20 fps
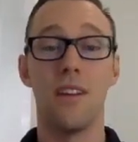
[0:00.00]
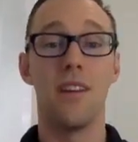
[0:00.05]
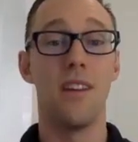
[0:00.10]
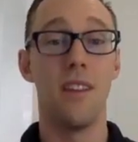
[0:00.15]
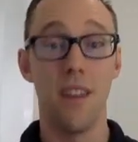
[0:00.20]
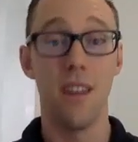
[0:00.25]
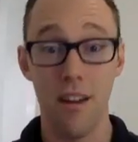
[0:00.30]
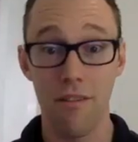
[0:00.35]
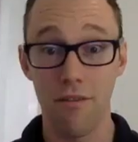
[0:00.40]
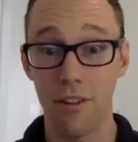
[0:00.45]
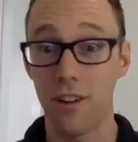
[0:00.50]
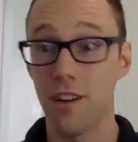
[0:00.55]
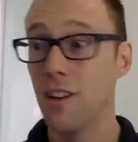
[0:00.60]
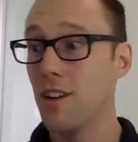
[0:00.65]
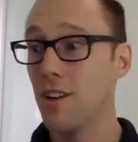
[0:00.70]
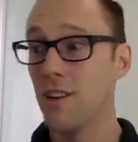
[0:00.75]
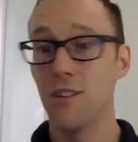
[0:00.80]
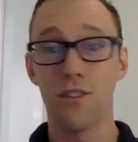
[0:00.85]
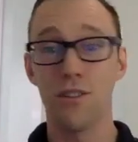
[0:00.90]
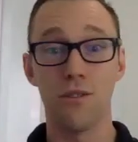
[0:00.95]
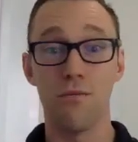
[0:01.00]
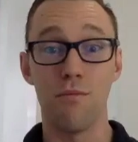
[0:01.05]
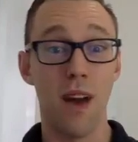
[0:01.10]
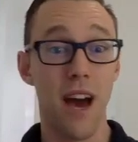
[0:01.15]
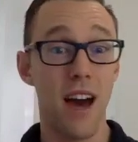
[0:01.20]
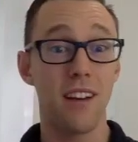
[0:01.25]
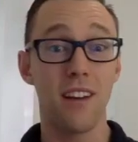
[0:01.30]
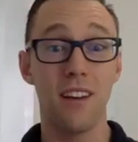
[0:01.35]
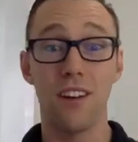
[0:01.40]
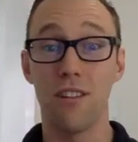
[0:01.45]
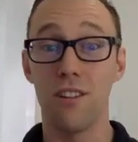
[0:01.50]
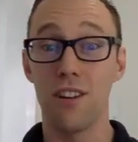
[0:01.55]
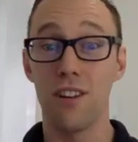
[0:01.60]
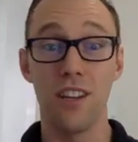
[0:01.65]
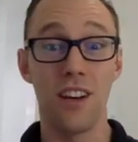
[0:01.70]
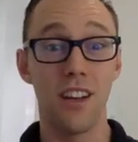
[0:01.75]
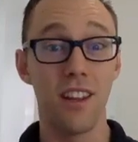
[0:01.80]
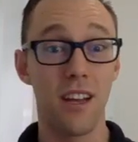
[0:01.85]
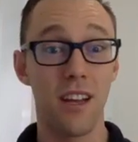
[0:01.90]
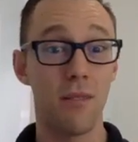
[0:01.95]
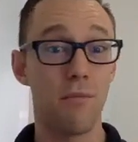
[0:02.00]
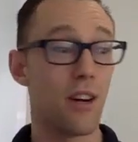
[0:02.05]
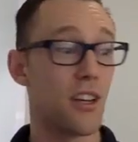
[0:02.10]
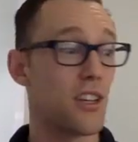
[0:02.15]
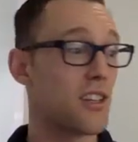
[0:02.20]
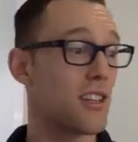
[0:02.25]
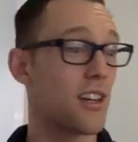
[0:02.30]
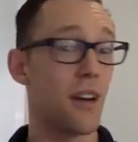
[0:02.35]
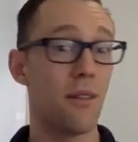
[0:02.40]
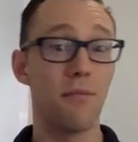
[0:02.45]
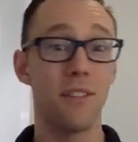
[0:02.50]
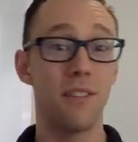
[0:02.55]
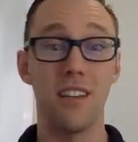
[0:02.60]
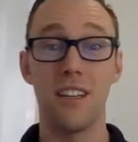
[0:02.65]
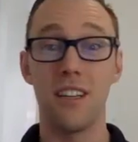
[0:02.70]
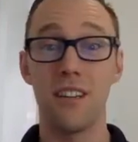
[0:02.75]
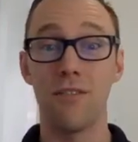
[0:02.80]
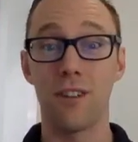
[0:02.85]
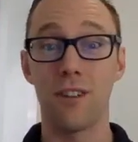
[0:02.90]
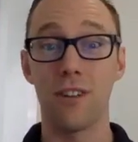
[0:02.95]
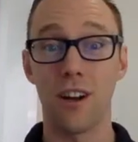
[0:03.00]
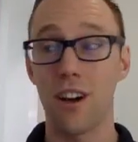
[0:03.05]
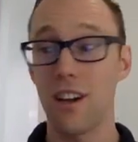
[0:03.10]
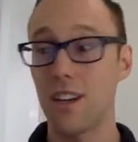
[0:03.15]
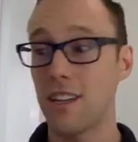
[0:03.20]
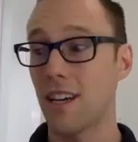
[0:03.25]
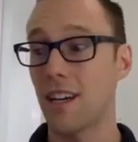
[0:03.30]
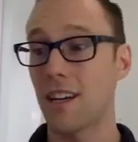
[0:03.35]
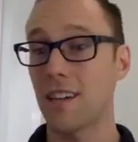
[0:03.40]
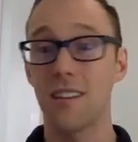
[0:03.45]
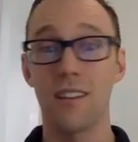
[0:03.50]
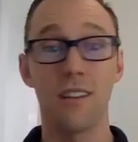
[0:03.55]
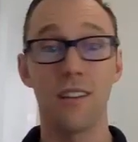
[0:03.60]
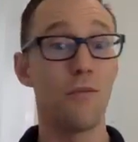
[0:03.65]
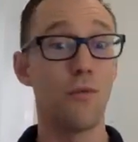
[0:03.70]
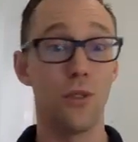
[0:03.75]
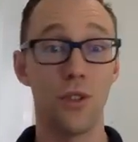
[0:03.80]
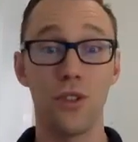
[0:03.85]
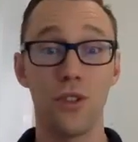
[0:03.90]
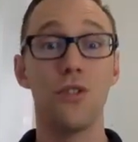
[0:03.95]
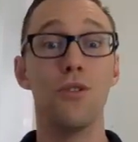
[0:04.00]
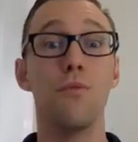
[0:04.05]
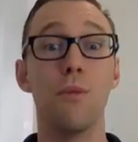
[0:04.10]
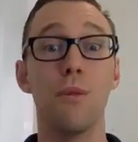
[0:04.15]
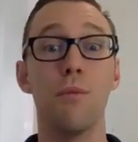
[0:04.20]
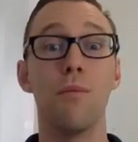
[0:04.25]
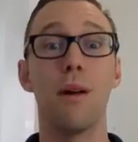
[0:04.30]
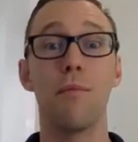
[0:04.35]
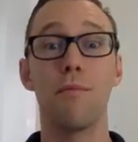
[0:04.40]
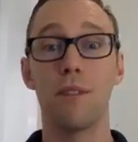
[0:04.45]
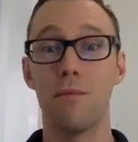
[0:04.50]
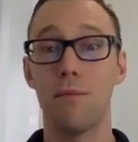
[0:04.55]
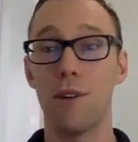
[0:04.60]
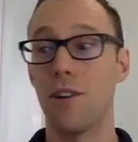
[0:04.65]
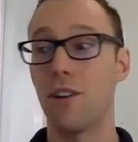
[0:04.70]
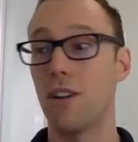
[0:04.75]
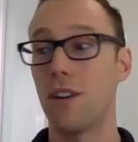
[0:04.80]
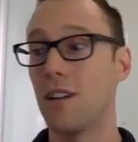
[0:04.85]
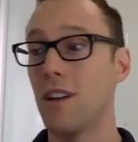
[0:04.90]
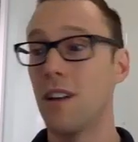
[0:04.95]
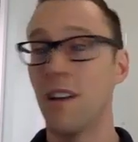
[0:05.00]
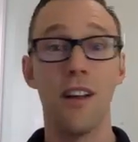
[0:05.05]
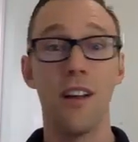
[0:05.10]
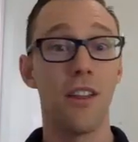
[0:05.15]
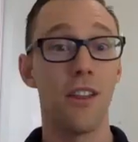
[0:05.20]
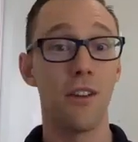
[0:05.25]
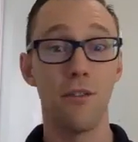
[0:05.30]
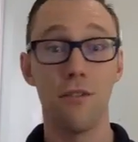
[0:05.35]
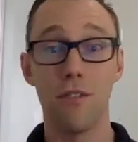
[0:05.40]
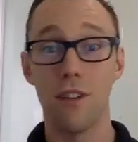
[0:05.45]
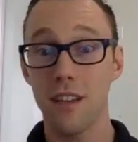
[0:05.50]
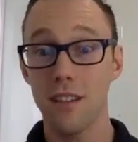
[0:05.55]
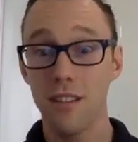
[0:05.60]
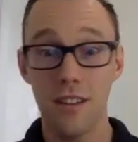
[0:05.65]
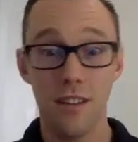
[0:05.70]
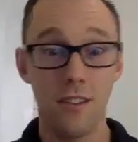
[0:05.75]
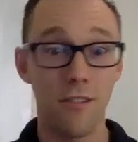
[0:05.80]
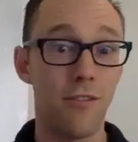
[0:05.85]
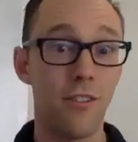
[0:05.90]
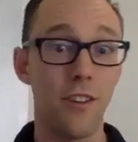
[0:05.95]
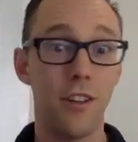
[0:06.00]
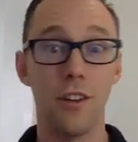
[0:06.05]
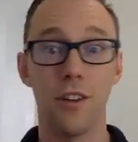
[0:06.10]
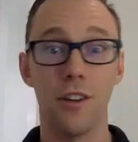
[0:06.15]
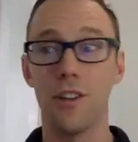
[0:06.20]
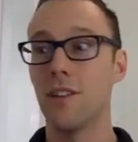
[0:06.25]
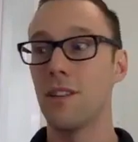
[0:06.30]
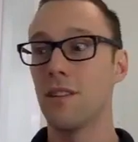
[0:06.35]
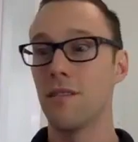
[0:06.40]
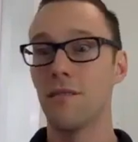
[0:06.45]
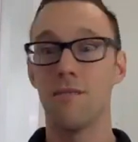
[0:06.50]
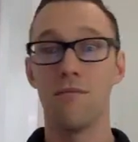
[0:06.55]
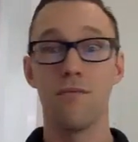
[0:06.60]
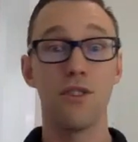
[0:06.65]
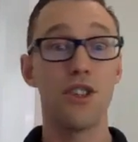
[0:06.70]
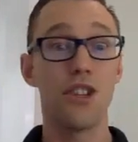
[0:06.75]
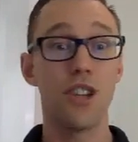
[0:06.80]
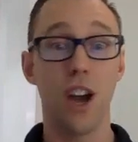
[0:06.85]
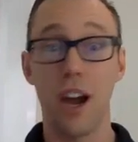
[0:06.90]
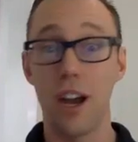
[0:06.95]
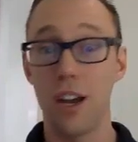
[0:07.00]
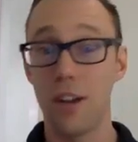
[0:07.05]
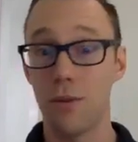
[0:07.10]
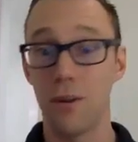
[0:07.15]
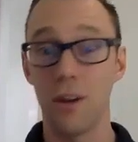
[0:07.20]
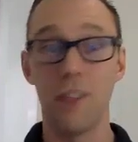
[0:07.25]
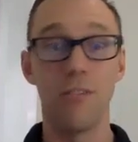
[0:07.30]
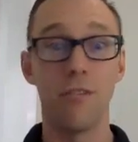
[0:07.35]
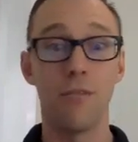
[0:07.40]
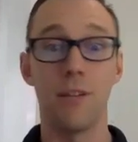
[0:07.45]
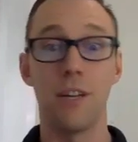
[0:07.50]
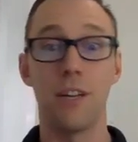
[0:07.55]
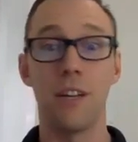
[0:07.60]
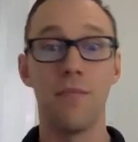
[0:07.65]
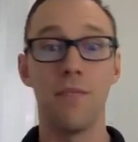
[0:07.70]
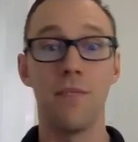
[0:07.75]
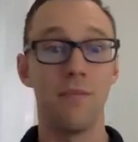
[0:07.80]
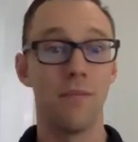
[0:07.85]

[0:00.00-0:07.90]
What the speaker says: Never. So Matt had already done that a bunch of times in a different context, was super pumped about it. The rest of the field shied away from it.